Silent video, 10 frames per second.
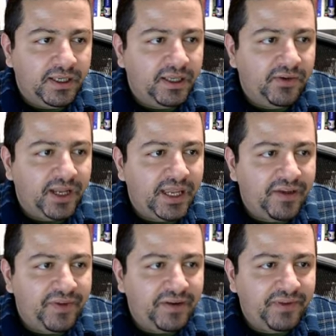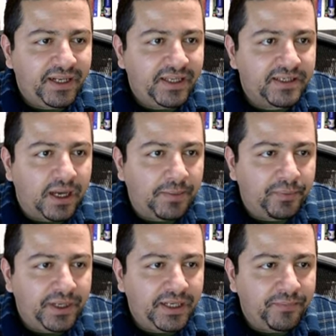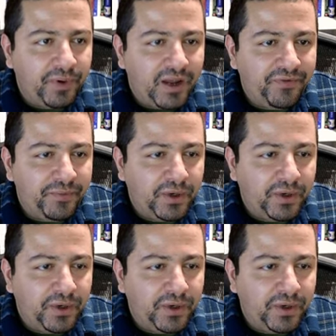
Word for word: here I have NVIDIA's operating profit